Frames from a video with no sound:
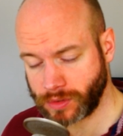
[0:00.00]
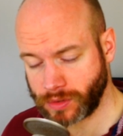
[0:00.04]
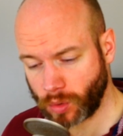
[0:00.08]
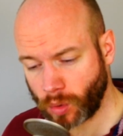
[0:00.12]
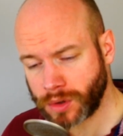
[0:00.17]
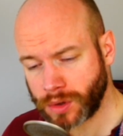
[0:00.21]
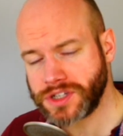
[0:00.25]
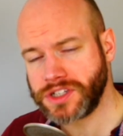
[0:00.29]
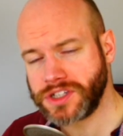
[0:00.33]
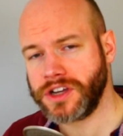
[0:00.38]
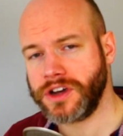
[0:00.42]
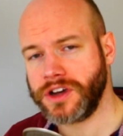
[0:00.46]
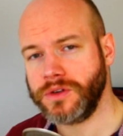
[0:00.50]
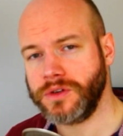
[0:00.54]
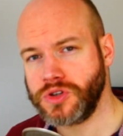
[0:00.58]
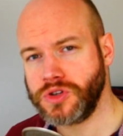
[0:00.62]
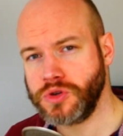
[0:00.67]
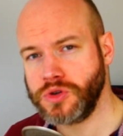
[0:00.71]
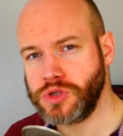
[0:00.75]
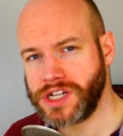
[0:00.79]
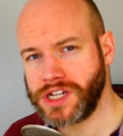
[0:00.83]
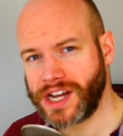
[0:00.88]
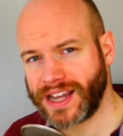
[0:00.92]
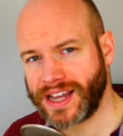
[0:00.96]
and also
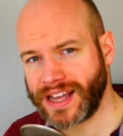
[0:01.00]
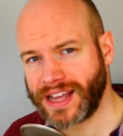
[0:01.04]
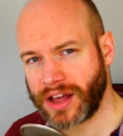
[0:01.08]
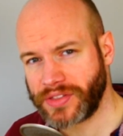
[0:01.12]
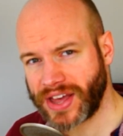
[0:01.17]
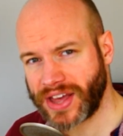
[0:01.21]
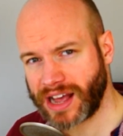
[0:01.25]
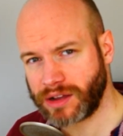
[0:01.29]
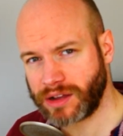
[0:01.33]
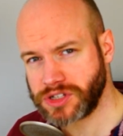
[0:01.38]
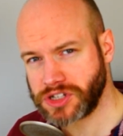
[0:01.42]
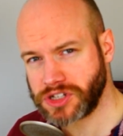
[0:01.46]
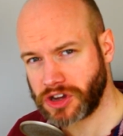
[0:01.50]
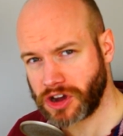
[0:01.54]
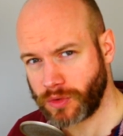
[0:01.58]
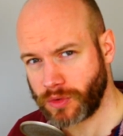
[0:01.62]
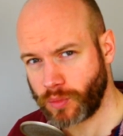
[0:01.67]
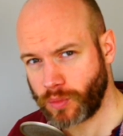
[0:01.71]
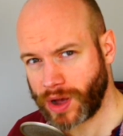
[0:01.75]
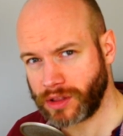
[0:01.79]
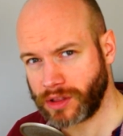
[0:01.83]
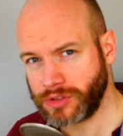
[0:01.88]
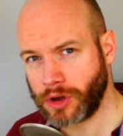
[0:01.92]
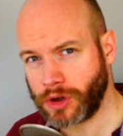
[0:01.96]
do check out the
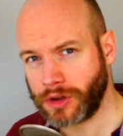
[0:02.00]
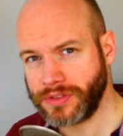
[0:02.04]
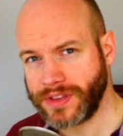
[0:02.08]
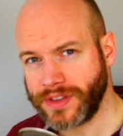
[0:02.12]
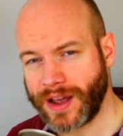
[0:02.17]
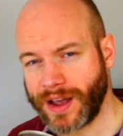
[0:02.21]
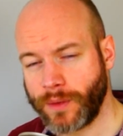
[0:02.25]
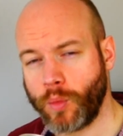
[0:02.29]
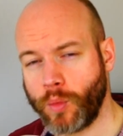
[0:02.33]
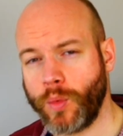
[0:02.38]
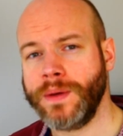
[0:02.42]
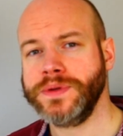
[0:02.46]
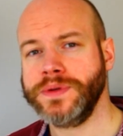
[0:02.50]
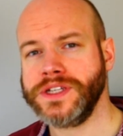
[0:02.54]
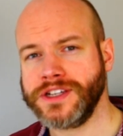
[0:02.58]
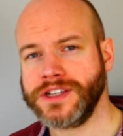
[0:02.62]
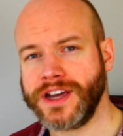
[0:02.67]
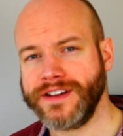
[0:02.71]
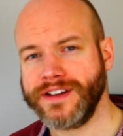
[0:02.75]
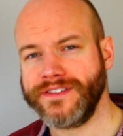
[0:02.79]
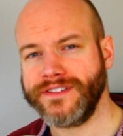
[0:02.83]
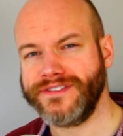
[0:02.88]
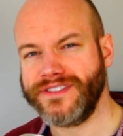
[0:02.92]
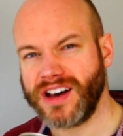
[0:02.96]
howtocodewell dot net
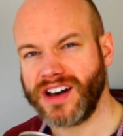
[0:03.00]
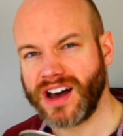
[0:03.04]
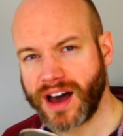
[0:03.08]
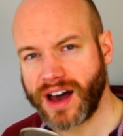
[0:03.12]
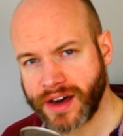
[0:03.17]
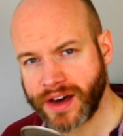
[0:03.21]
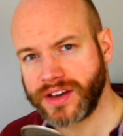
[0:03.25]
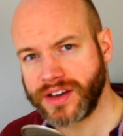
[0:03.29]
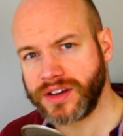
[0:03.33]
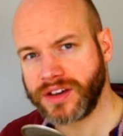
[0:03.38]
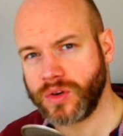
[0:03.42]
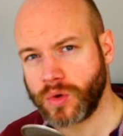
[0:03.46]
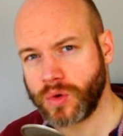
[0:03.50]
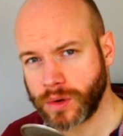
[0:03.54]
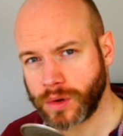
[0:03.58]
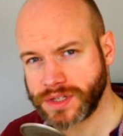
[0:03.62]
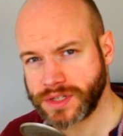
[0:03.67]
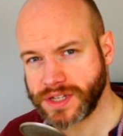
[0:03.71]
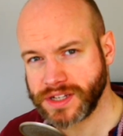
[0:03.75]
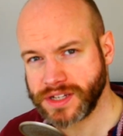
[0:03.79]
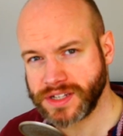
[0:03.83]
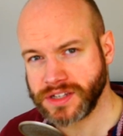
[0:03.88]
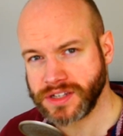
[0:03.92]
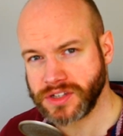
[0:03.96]
website for other
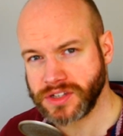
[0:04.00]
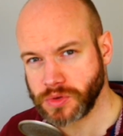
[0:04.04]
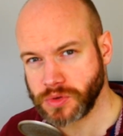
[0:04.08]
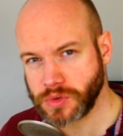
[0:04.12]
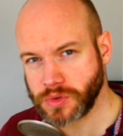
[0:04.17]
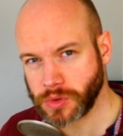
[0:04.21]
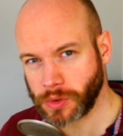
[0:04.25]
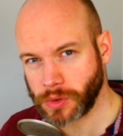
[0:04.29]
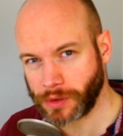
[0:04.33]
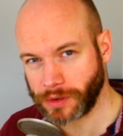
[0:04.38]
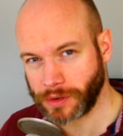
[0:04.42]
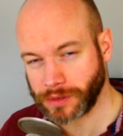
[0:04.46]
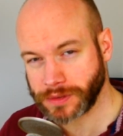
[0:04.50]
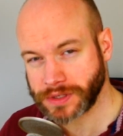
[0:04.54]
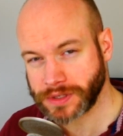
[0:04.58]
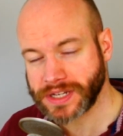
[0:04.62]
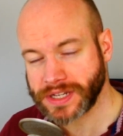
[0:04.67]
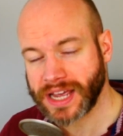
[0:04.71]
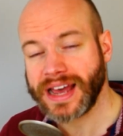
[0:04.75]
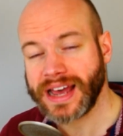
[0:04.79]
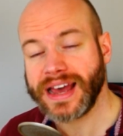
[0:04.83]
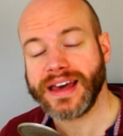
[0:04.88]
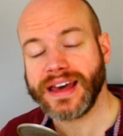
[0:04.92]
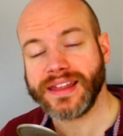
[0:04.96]
courses and
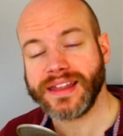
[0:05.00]
tutorials.